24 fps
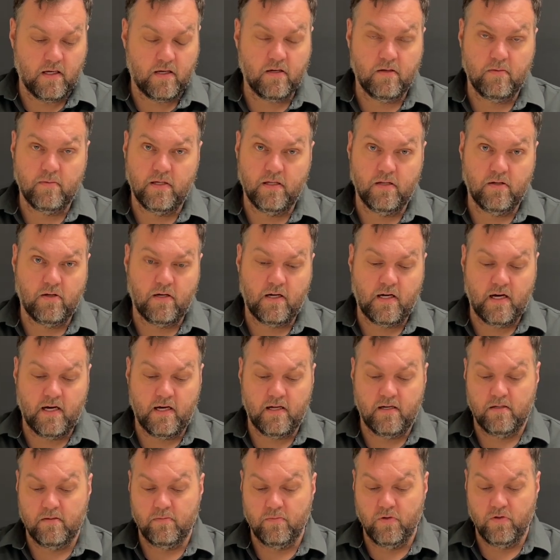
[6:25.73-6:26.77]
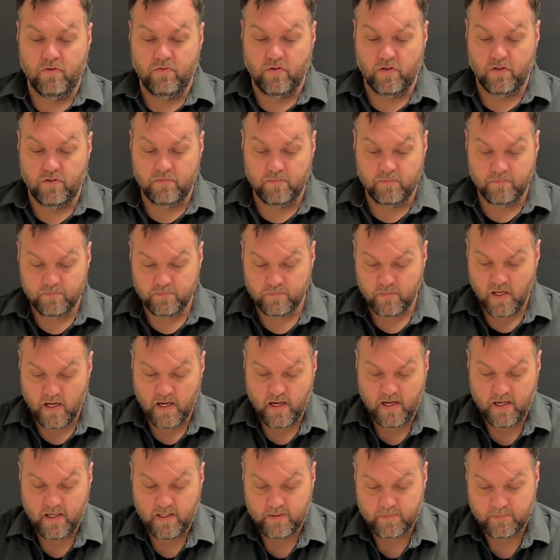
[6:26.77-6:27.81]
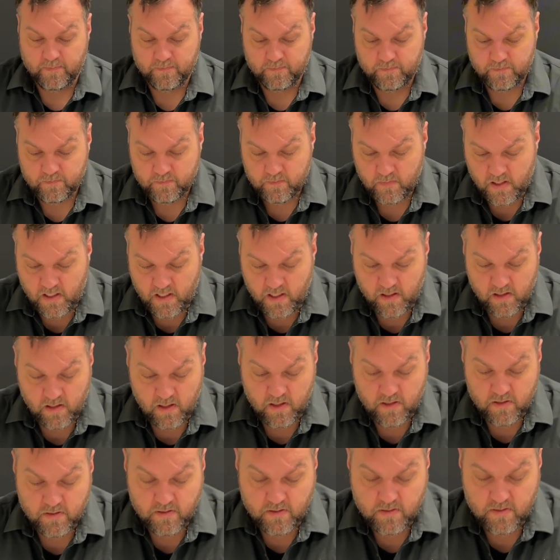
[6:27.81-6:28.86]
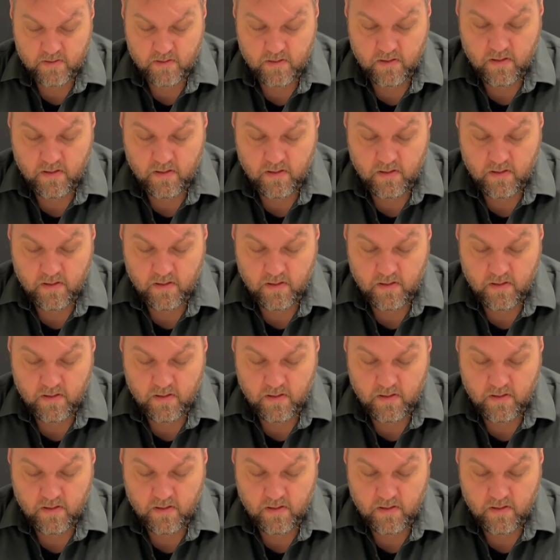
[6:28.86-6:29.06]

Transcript: going to be a lot harder to move on. Kilos,